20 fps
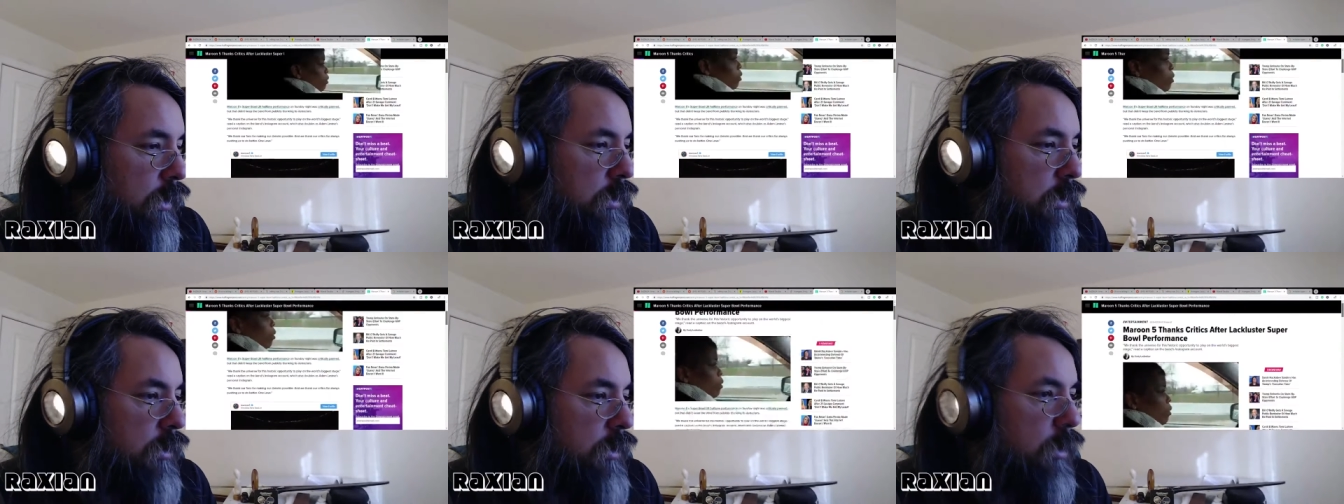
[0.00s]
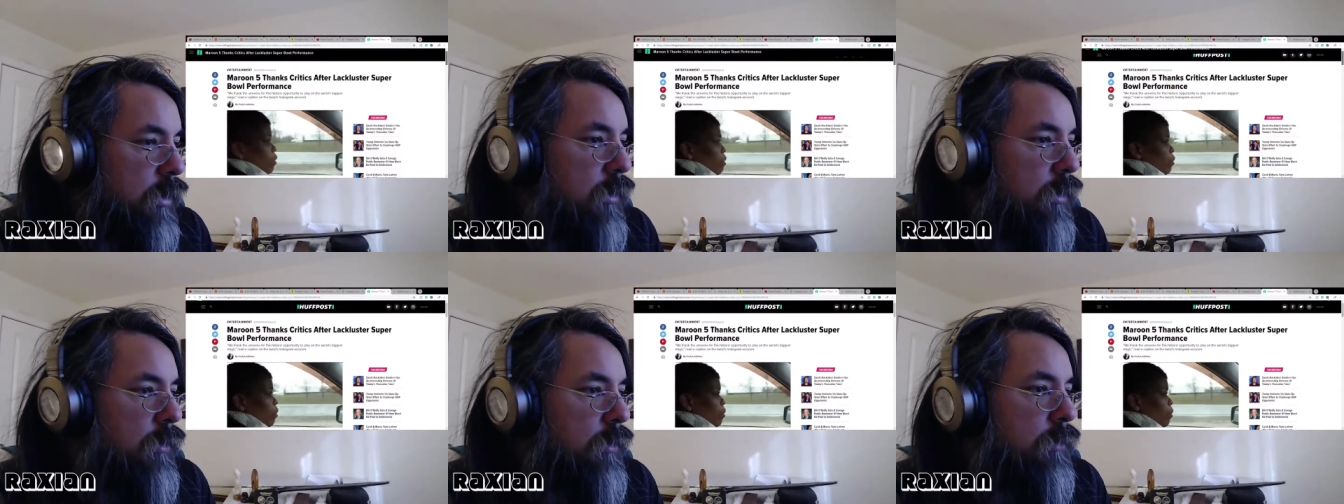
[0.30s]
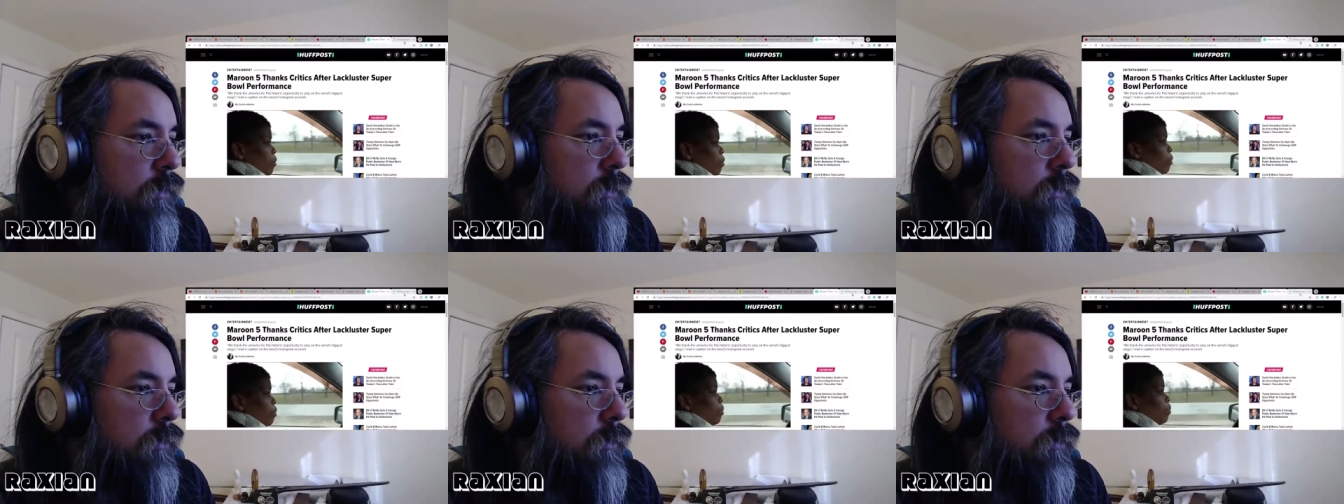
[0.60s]

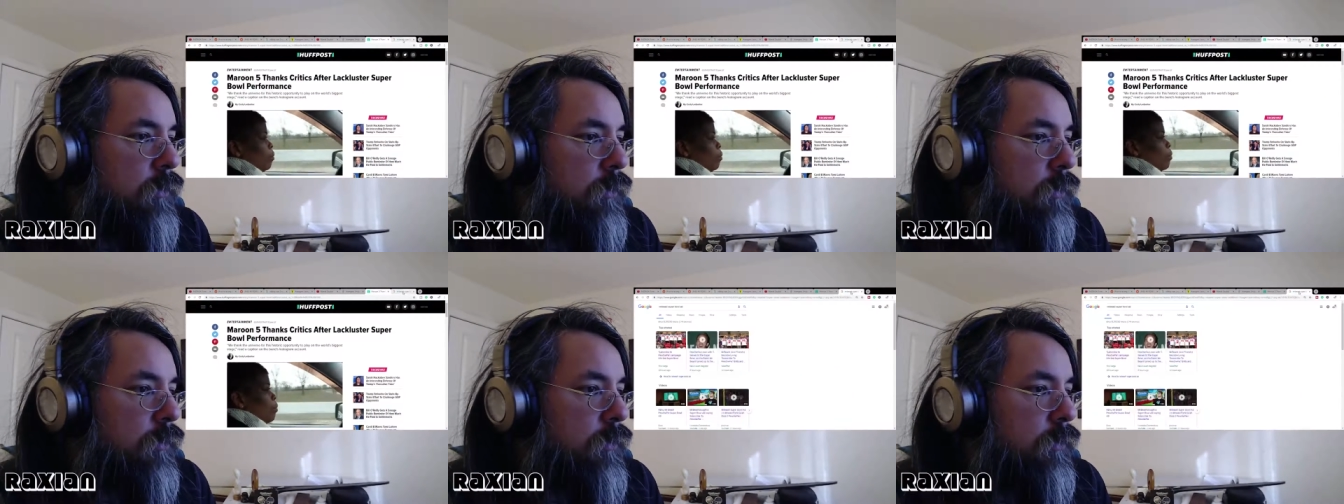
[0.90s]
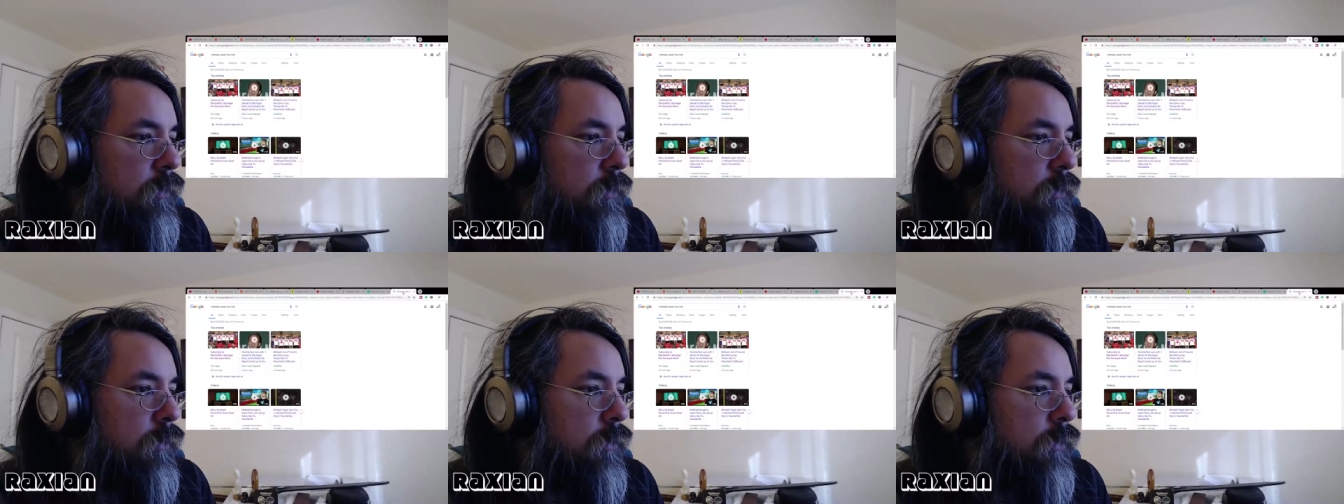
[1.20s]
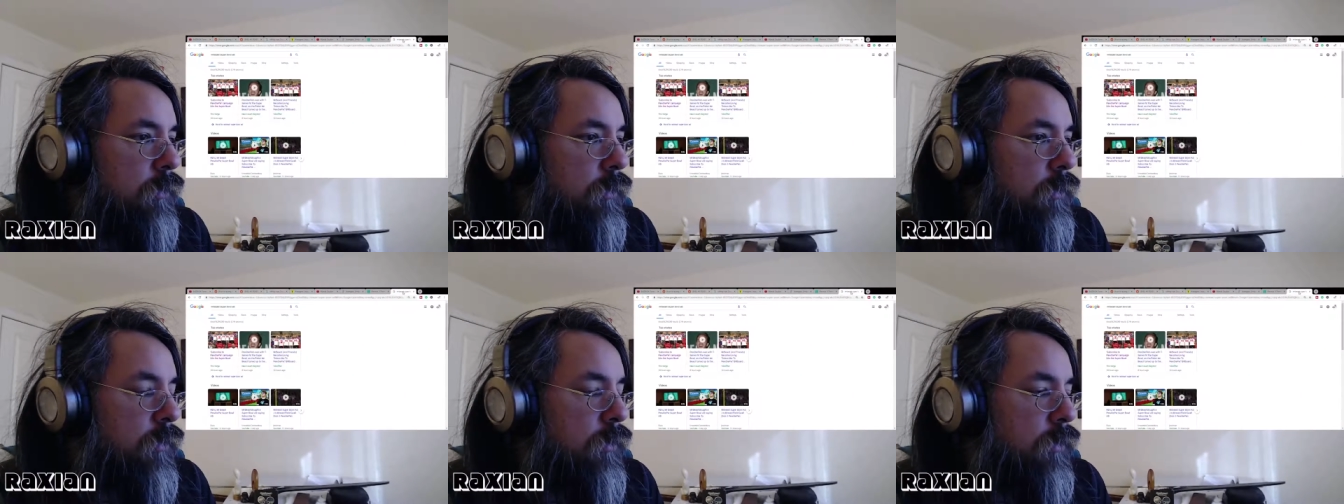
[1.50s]
show,
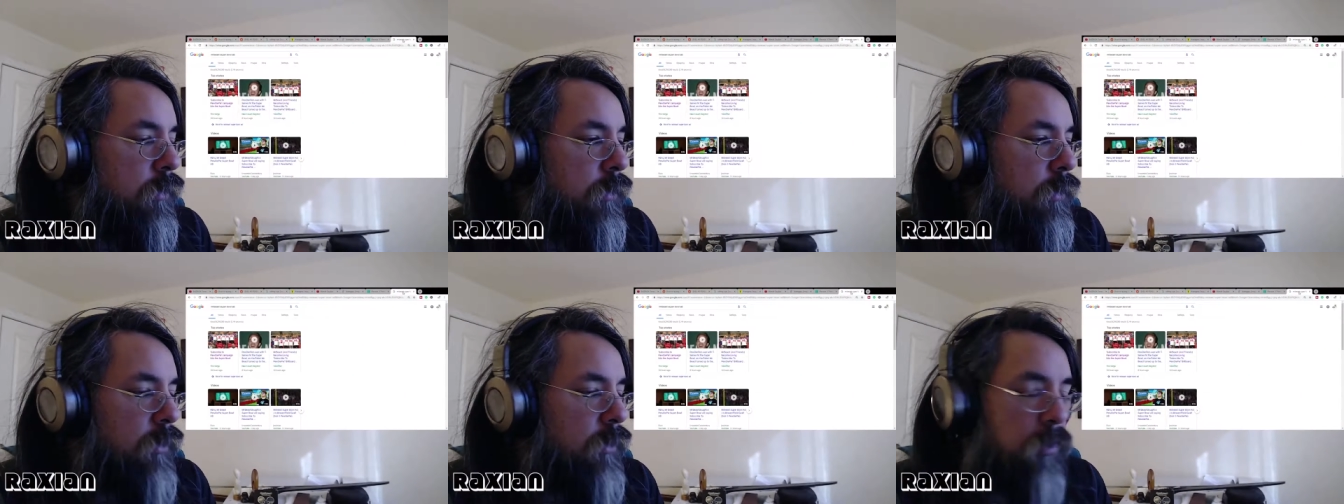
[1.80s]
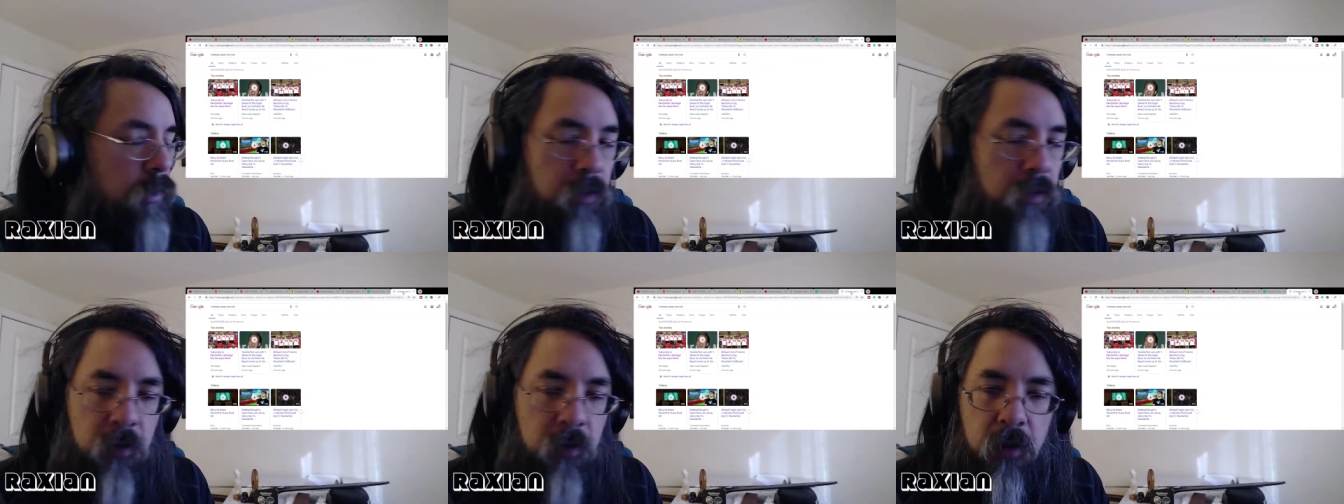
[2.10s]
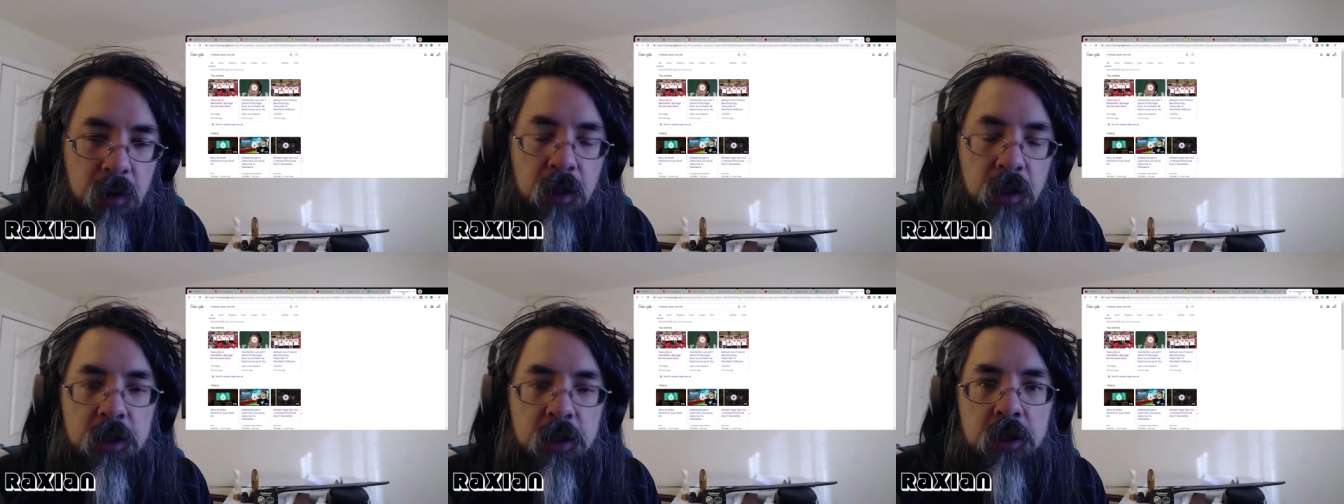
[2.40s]

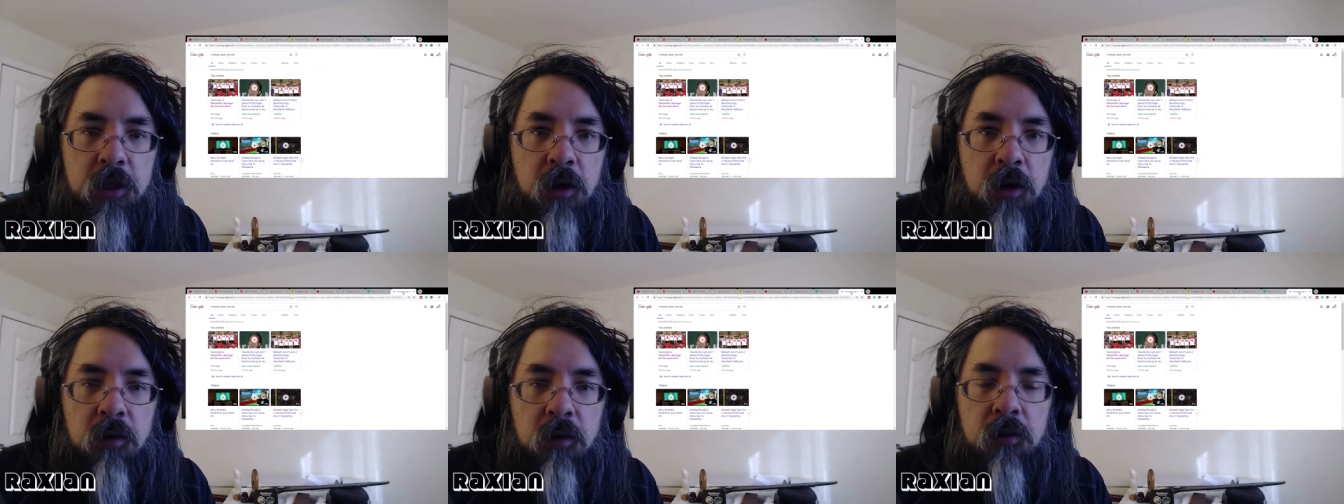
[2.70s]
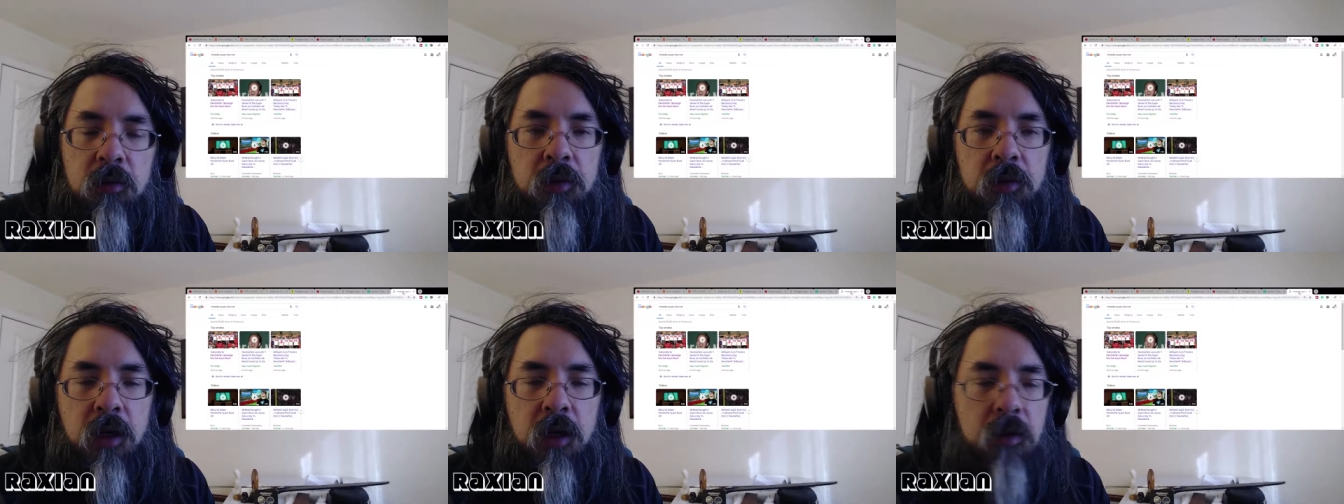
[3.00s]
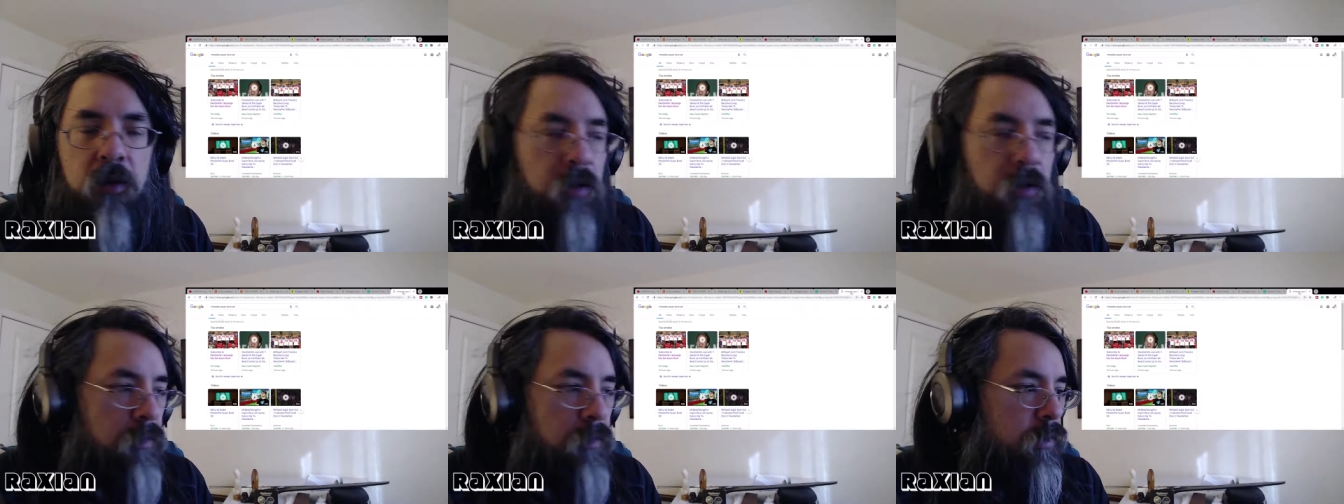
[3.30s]
the show, the
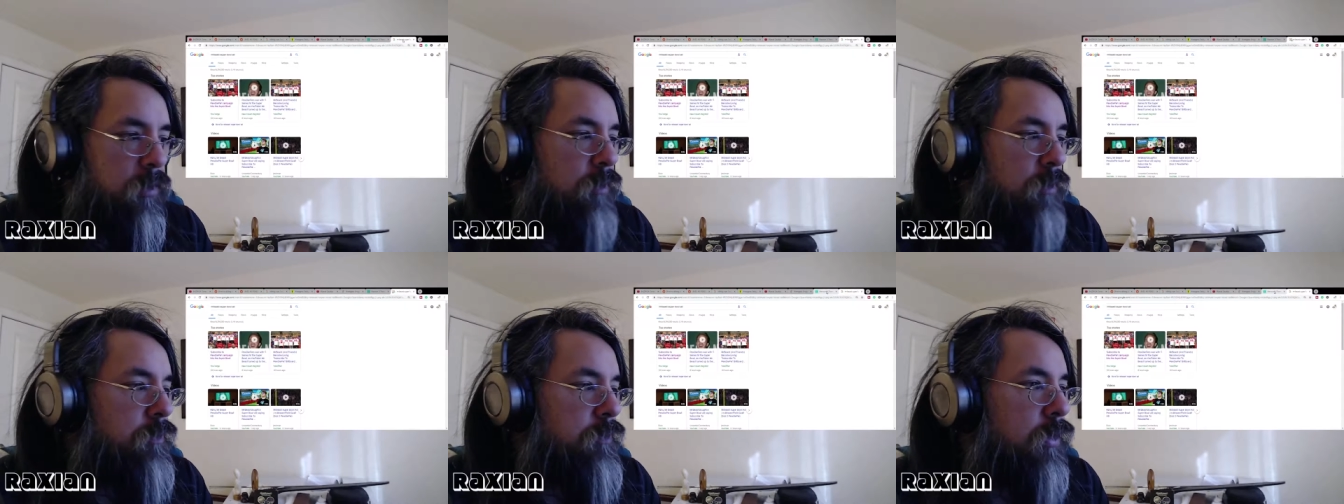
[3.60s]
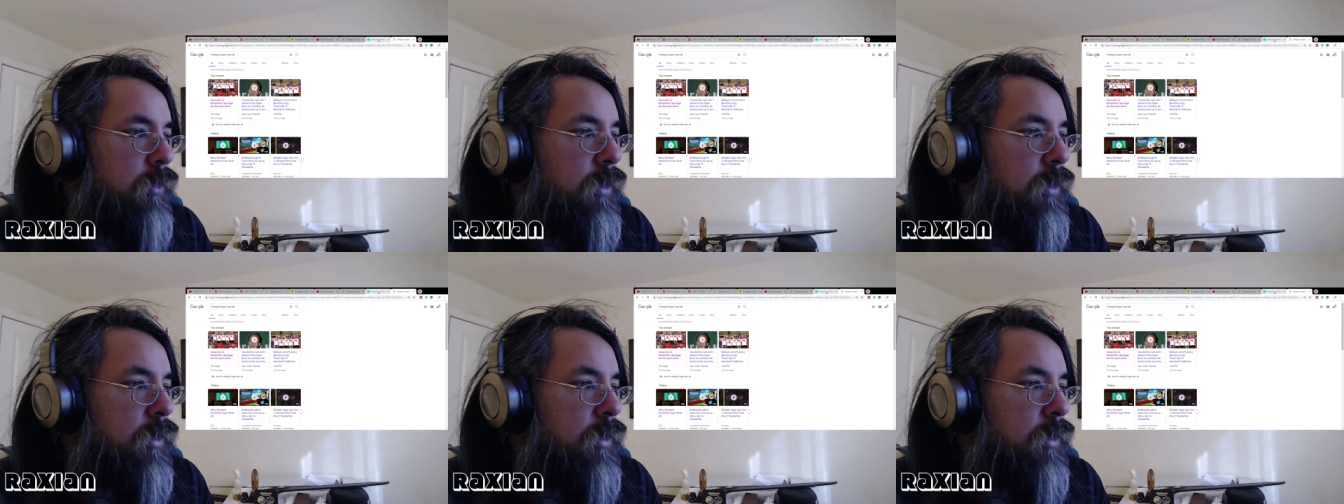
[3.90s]
the, the